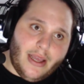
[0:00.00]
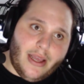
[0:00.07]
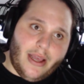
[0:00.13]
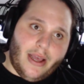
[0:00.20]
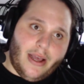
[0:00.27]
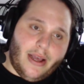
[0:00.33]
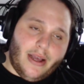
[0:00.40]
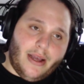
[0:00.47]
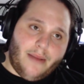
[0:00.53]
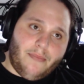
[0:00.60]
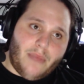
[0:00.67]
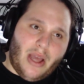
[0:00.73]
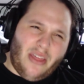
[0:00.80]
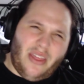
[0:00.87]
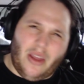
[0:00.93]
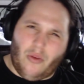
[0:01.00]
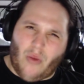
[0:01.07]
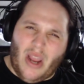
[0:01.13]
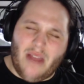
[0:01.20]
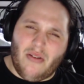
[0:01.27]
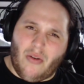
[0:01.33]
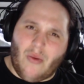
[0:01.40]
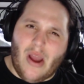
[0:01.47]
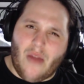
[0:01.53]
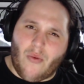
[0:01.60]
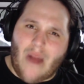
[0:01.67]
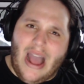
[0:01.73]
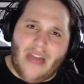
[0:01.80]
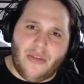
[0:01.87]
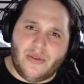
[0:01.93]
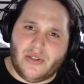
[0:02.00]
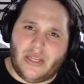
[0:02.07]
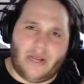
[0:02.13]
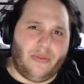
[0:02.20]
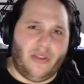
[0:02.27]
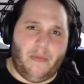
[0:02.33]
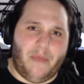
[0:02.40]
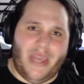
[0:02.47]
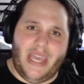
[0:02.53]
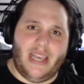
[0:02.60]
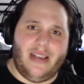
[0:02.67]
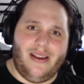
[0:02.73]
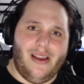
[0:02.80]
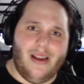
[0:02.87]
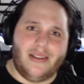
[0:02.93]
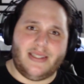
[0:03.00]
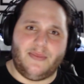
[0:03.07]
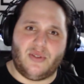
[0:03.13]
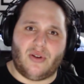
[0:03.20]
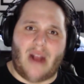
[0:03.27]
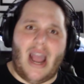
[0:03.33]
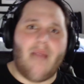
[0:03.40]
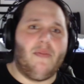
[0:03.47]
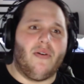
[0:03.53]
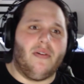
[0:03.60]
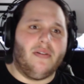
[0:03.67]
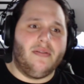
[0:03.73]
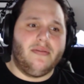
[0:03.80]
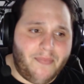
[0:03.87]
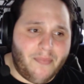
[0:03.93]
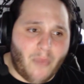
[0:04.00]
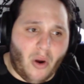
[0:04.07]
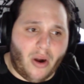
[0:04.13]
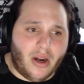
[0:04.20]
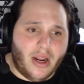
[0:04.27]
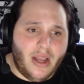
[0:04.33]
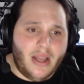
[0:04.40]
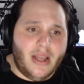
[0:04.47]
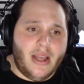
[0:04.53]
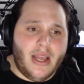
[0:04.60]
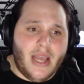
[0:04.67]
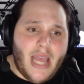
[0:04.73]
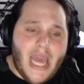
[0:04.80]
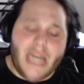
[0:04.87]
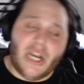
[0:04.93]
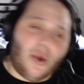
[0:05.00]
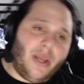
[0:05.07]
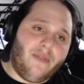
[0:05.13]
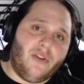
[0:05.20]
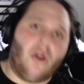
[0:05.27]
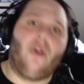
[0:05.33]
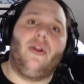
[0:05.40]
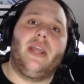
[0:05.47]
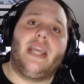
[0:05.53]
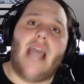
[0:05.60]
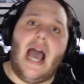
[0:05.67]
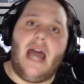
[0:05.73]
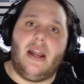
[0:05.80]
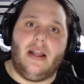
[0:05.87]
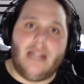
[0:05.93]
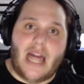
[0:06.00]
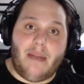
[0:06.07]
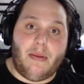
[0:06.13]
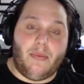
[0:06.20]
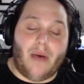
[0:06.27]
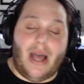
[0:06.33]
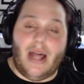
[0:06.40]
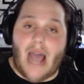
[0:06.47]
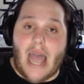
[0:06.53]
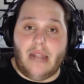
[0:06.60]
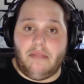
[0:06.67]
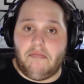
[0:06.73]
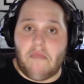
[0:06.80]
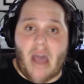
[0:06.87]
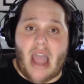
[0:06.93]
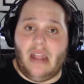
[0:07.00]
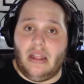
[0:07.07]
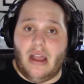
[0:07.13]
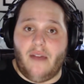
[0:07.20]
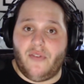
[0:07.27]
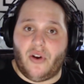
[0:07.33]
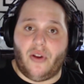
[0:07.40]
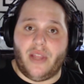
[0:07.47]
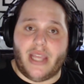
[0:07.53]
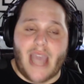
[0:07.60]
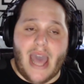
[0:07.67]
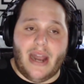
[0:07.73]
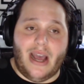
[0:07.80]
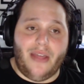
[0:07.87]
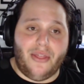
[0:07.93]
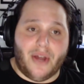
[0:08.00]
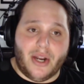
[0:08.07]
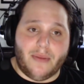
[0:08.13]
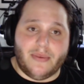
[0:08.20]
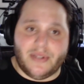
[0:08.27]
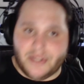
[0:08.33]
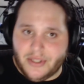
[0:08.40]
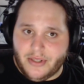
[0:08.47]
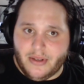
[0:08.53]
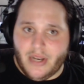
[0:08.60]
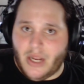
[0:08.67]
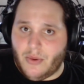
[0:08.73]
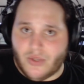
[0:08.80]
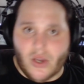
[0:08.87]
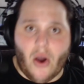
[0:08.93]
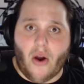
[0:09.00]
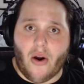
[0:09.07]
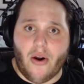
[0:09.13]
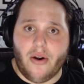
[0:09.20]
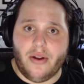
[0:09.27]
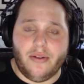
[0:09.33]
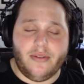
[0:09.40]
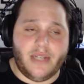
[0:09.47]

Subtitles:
I think right around Wrath was like the peak subscriber mark. And, you know, even early Kata, a lot of people, I loved early Kata. I thought it was hard.